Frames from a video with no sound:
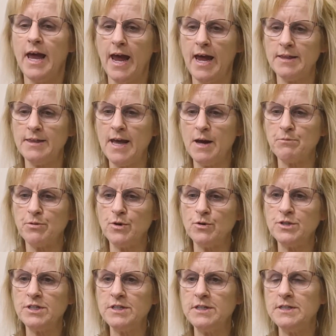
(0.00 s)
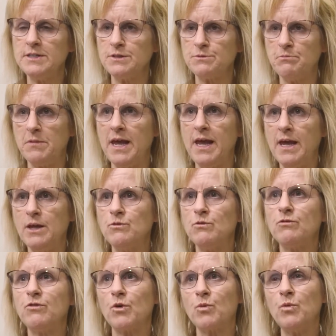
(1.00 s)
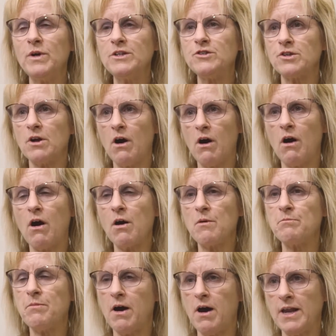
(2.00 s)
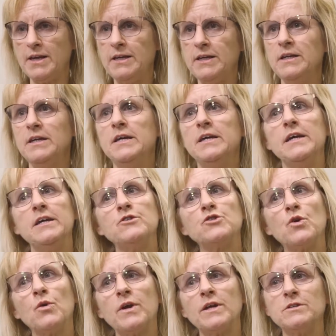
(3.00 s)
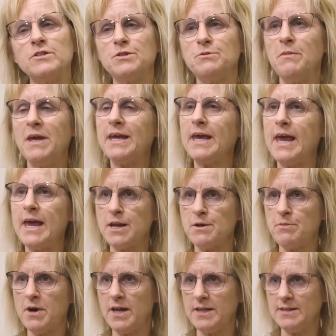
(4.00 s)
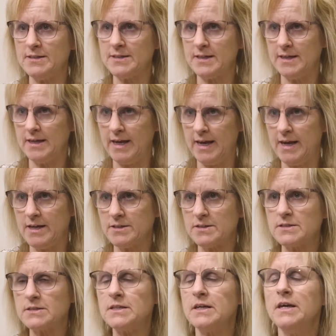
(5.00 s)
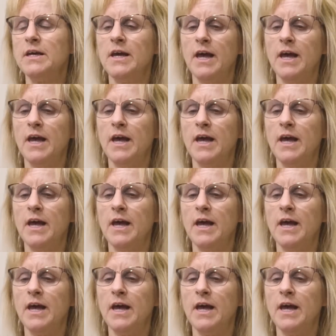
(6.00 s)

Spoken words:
And that protein is made for which our body is going to make antibodies against.